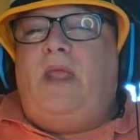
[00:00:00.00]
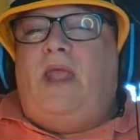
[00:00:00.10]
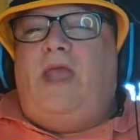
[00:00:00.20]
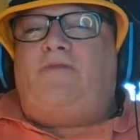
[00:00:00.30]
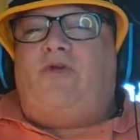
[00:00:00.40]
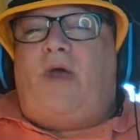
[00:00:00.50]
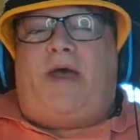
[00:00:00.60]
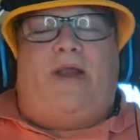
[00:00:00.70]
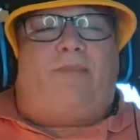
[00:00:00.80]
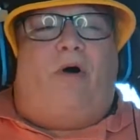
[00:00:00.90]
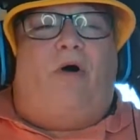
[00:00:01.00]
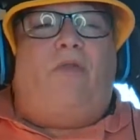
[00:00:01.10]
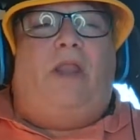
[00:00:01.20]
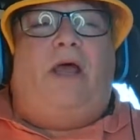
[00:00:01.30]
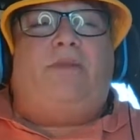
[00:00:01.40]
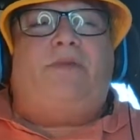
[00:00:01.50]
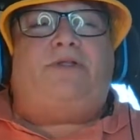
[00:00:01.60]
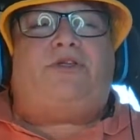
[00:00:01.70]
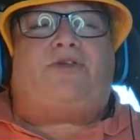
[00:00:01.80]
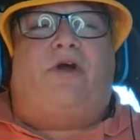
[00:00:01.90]
if you add up all the linemen
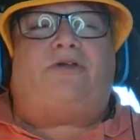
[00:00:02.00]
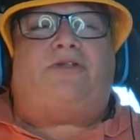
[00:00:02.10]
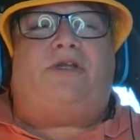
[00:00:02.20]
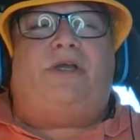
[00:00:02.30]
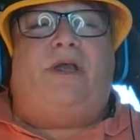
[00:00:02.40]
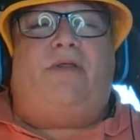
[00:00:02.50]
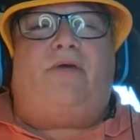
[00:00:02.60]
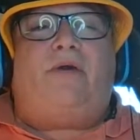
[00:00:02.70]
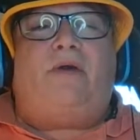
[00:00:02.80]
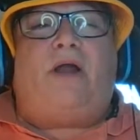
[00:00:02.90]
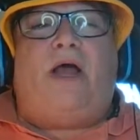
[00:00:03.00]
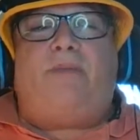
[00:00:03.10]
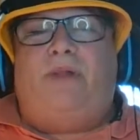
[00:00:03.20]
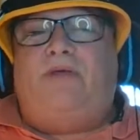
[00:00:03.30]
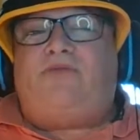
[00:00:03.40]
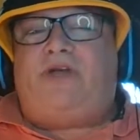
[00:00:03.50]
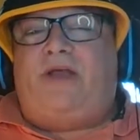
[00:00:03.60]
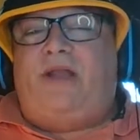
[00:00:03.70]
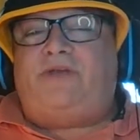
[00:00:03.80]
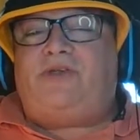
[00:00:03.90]
starts together, I believe
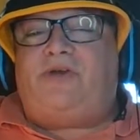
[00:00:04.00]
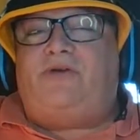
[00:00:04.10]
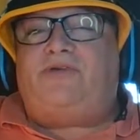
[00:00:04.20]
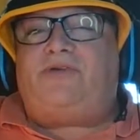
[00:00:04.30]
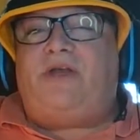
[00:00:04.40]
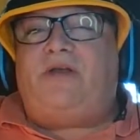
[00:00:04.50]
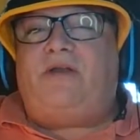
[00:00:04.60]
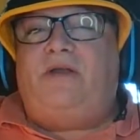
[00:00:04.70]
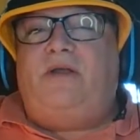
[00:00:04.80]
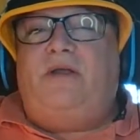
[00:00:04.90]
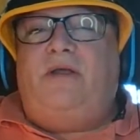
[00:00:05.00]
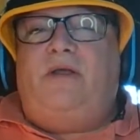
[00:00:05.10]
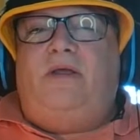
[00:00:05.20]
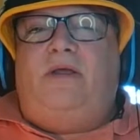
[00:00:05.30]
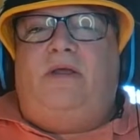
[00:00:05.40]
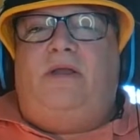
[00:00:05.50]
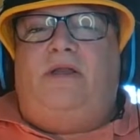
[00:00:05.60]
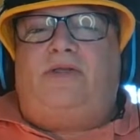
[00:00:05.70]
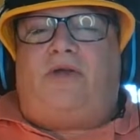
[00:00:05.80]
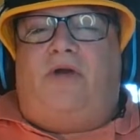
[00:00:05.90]
Chad Lysico said in
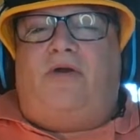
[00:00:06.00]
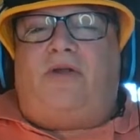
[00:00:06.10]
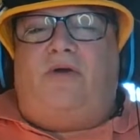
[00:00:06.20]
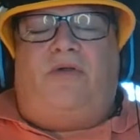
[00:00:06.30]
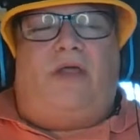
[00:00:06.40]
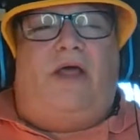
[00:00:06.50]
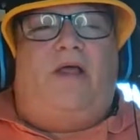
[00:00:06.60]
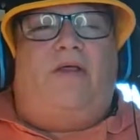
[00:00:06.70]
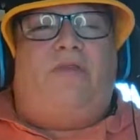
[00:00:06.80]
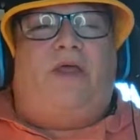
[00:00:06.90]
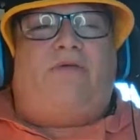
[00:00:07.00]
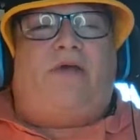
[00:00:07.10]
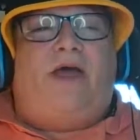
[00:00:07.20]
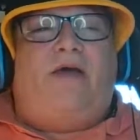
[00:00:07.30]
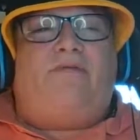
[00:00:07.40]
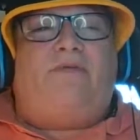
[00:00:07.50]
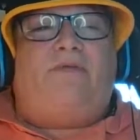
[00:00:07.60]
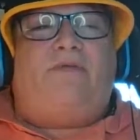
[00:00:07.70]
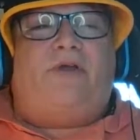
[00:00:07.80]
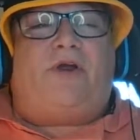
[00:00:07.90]
his article that
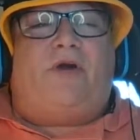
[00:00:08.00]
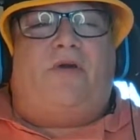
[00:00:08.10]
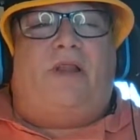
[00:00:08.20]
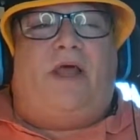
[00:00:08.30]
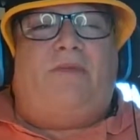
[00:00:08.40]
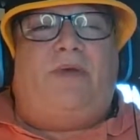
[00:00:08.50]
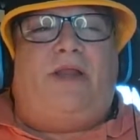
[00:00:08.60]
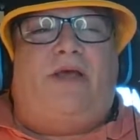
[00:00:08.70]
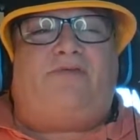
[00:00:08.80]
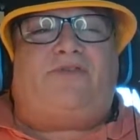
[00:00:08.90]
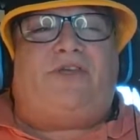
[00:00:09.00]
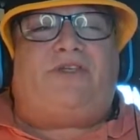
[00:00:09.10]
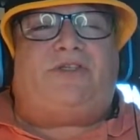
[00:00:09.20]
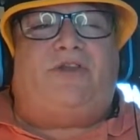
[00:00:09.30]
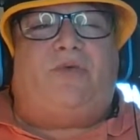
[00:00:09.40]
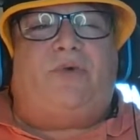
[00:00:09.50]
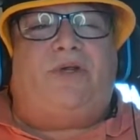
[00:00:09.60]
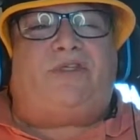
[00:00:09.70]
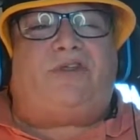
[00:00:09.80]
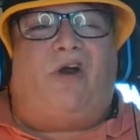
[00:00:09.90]
the current linemen have 63
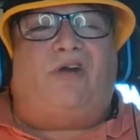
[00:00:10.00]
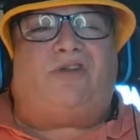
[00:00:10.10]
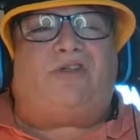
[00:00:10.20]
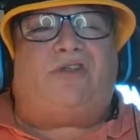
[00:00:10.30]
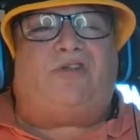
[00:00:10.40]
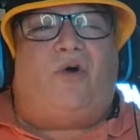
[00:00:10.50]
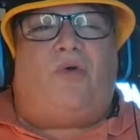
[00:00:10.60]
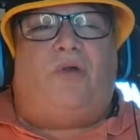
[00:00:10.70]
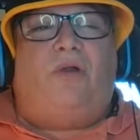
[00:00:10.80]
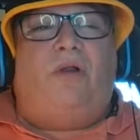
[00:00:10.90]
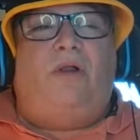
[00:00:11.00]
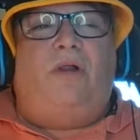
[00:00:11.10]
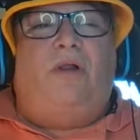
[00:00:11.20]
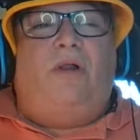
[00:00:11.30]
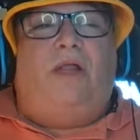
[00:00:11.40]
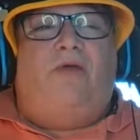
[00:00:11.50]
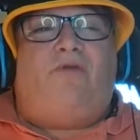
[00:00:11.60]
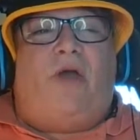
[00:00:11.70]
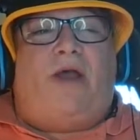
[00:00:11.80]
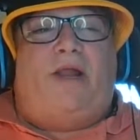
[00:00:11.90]
starts total. If
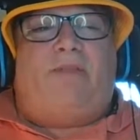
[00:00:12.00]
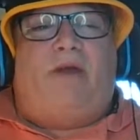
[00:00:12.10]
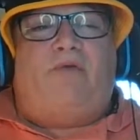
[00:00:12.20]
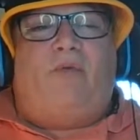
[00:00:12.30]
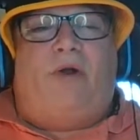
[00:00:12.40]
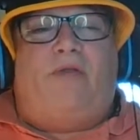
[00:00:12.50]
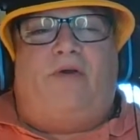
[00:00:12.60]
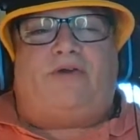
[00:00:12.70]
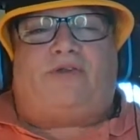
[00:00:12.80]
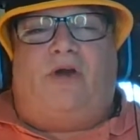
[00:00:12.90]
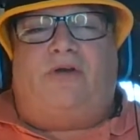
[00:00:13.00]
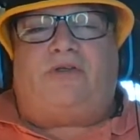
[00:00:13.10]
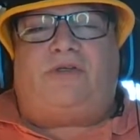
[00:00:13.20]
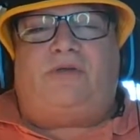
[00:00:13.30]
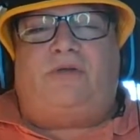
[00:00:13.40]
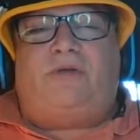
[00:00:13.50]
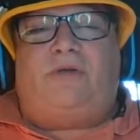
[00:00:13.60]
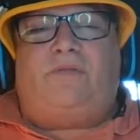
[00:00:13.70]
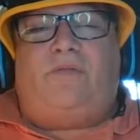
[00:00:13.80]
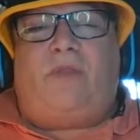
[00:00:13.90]
you add up every one of their starts
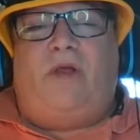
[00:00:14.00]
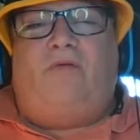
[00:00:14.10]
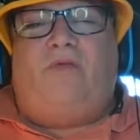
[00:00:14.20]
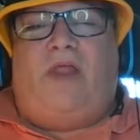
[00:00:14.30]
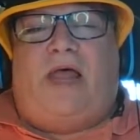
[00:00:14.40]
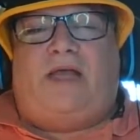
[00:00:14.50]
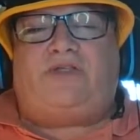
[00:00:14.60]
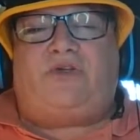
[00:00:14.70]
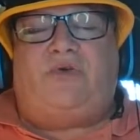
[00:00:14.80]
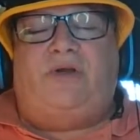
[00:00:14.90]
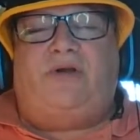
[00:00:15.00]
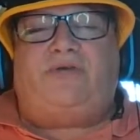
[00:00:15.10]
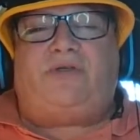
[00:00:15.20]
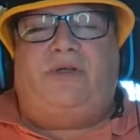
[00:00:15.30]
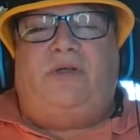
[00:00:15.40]
over the last 2 years,